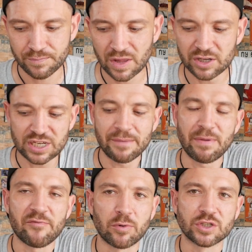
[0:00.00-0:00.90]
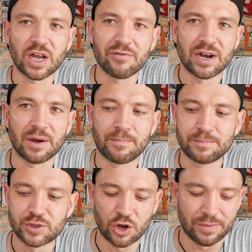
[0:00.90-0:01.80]
they're the same beef balls that are in the
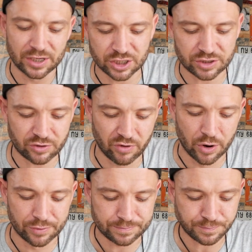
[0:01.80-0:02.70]
soup, they're just grilled.